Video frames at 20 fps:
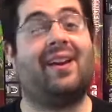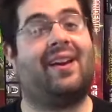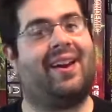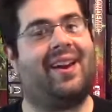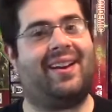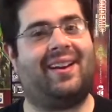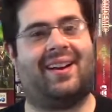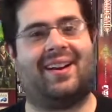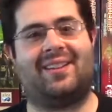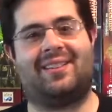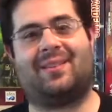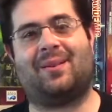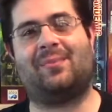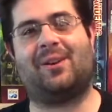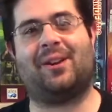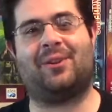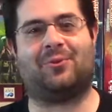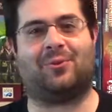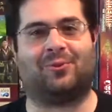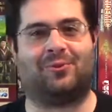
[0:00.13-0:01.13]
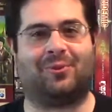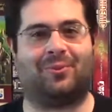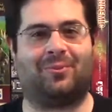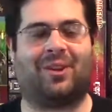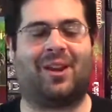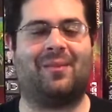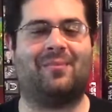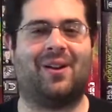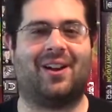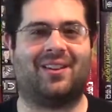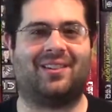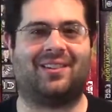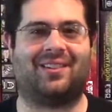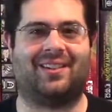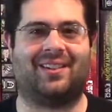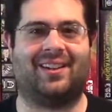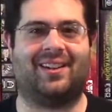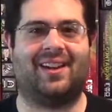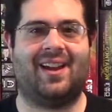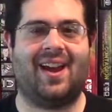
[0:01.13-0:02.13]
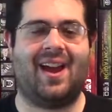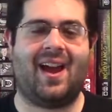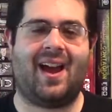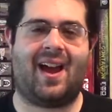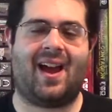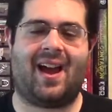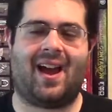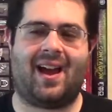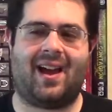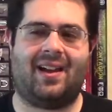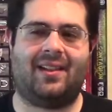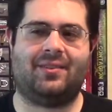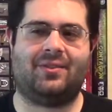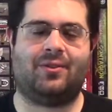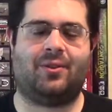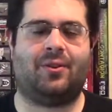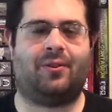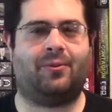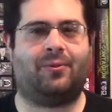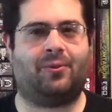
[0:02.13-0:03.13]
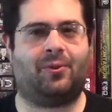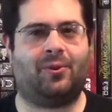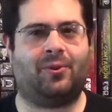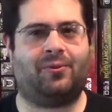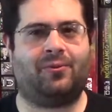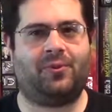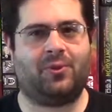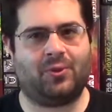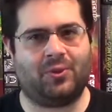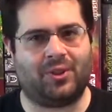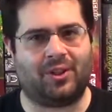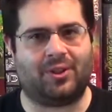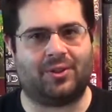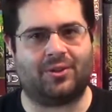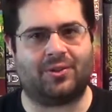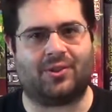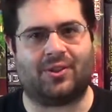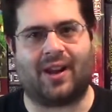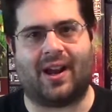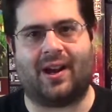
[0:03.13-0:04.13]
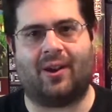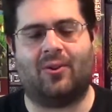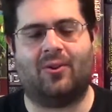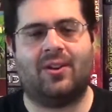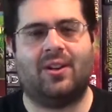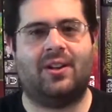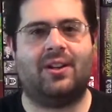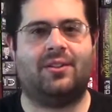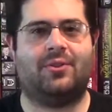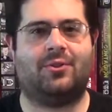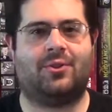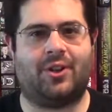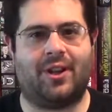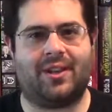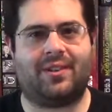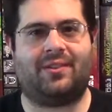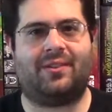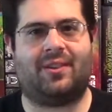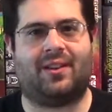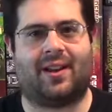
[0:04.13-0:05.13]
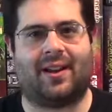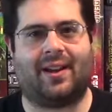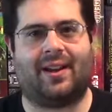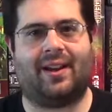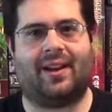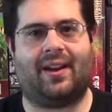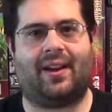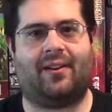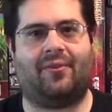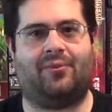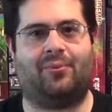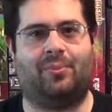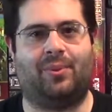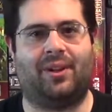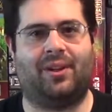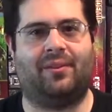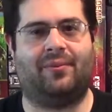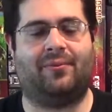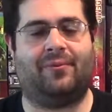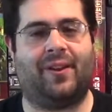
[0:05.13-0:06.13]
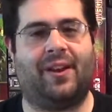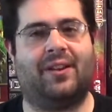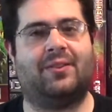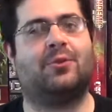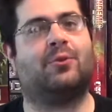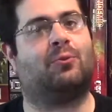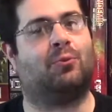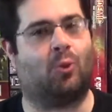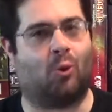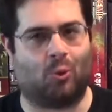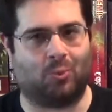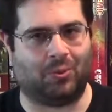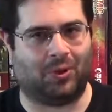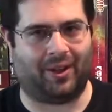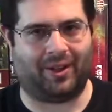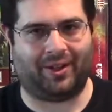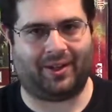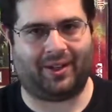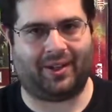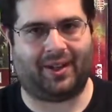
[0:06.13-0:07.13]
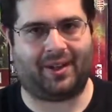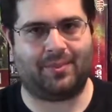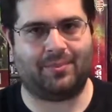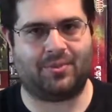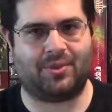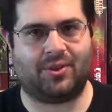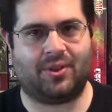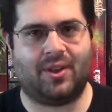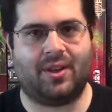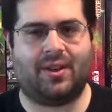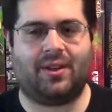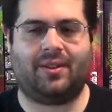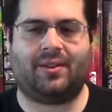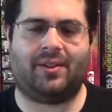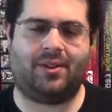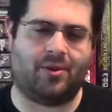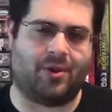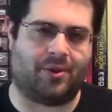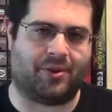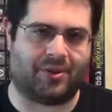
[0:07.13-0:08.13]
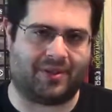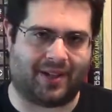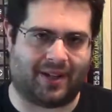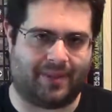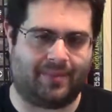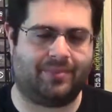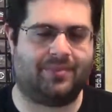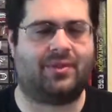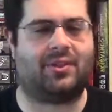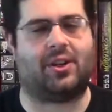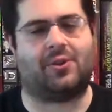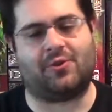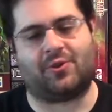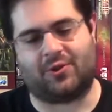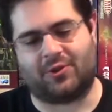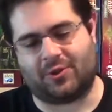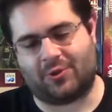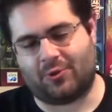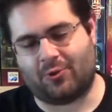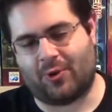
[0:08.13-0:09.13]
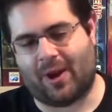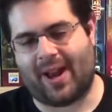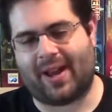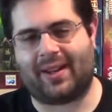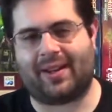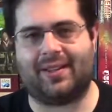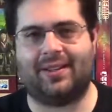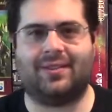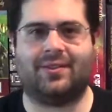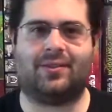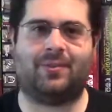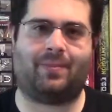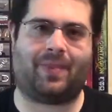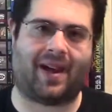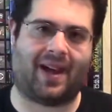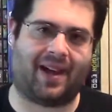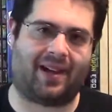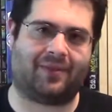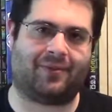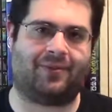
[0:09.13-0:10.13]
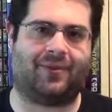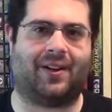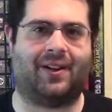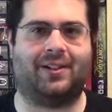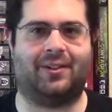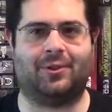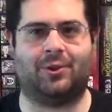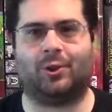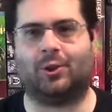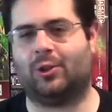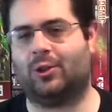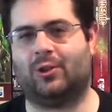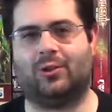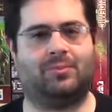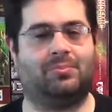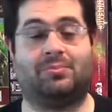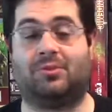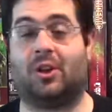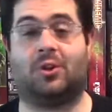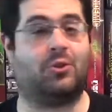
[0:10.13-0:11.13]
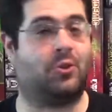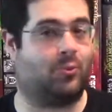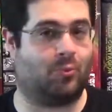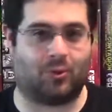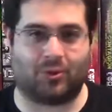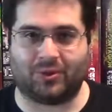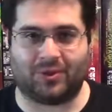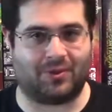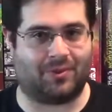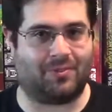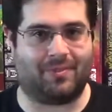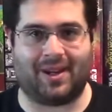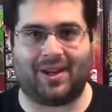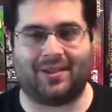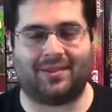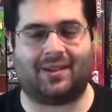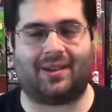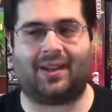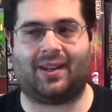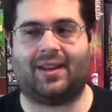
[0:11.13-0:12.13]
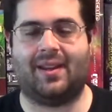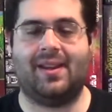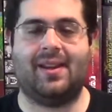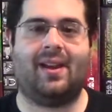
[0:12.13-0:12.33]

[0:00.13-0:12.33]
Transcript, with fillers: Hey guys, I'm Andrew from Gameosity, and for a few years now, Jess and I have been fans of role playing games. You know the type Dungeons and Dragons, Pathfinder, Dungeon World is amazing.